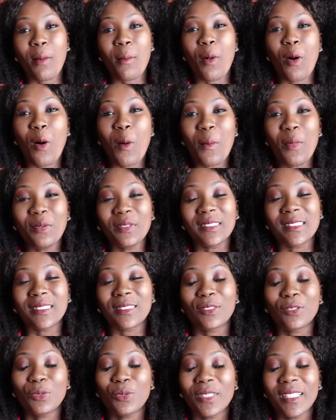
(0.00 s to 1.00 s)
I'm
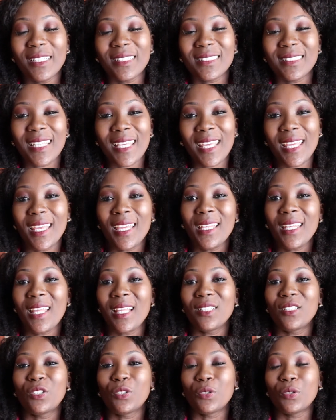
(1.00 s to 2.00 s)
almost 2 years
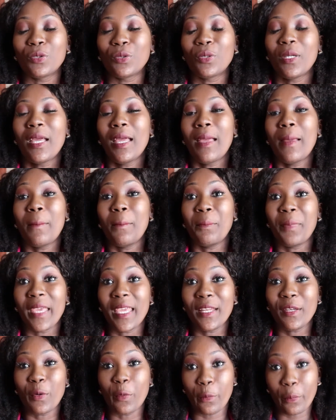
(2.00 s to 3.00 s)
into
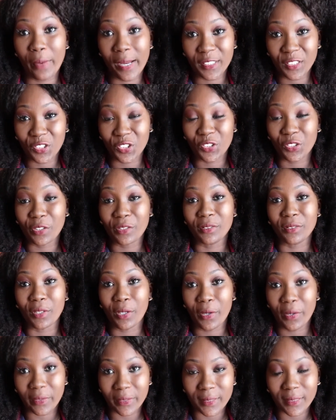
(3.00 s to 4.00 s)
being a registered
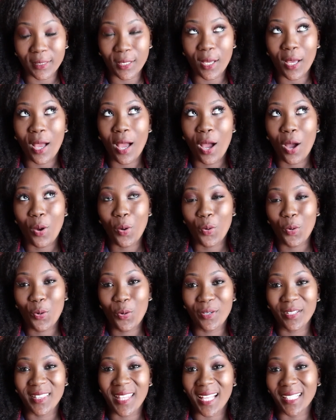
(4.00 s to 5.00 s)
nurse.
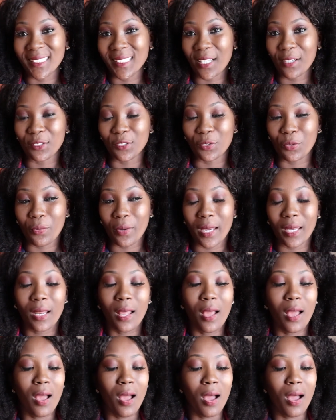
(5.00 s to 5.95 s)
Whew, that sounds great.